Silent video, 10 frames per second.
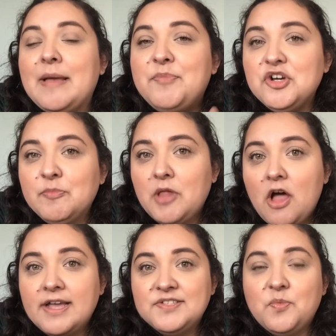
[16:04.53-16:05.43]
my book
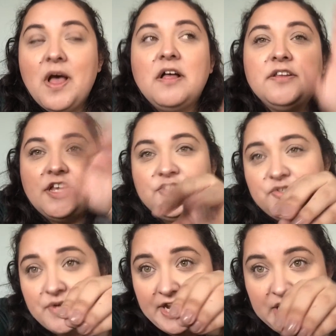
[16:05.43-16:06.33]
blog as well, not
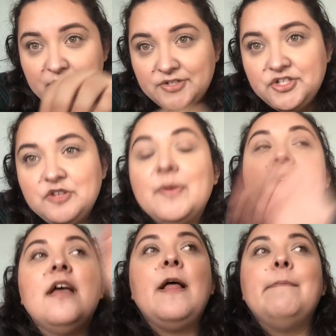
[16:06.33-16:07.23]
just creating a BookTube.
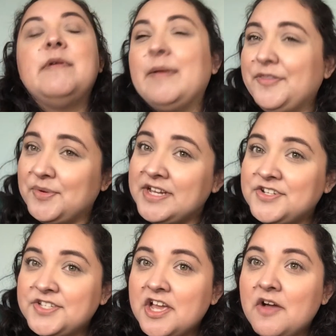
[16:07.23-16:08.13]
But about 3
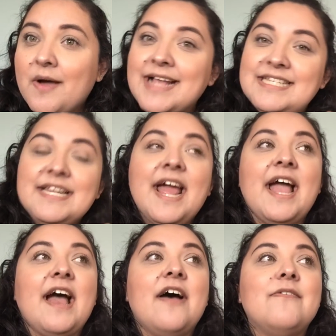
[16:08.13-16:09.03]
years ago, I did
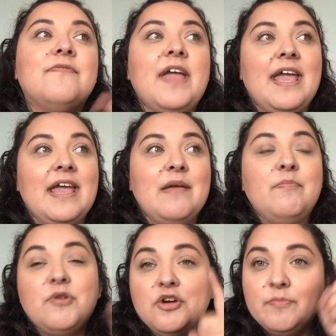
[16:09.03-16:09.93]
have a
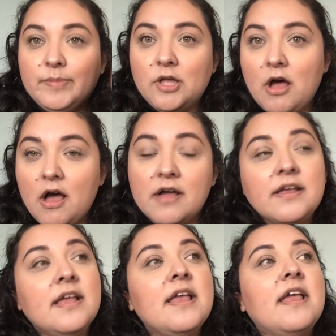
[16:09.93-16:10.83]
book
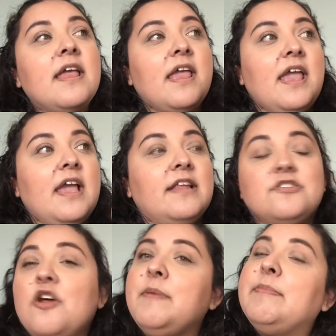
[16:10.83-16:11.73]
blog. And
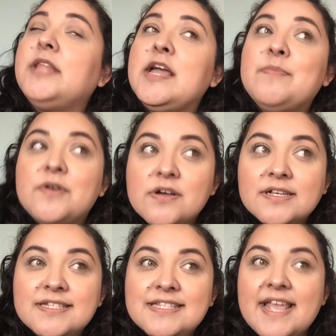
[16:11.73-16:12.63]
it's called People Like
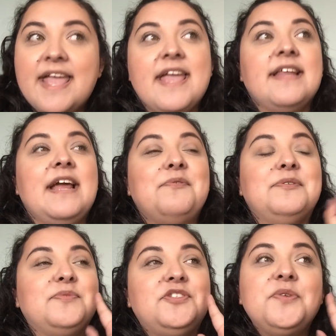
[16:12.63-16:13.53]
Books, and
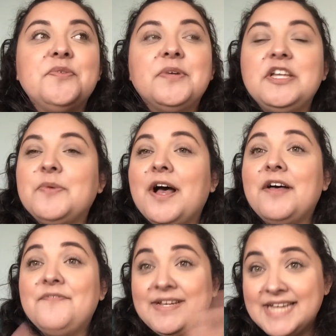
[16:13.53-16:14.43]
it was doing really
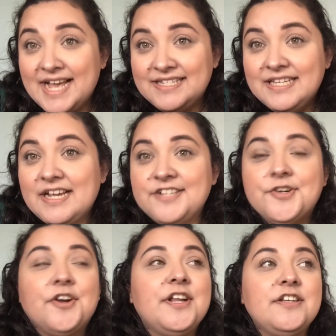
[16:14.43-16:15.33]
well and fantastic. I
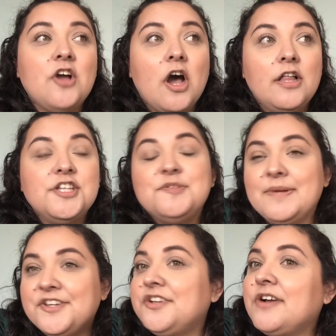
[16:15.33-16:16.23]
started it in college,
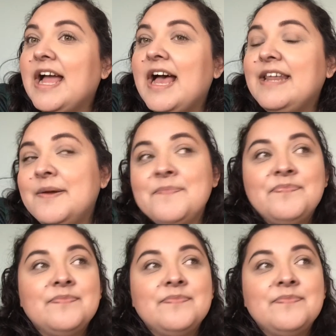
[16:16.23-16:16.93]
my undergrad,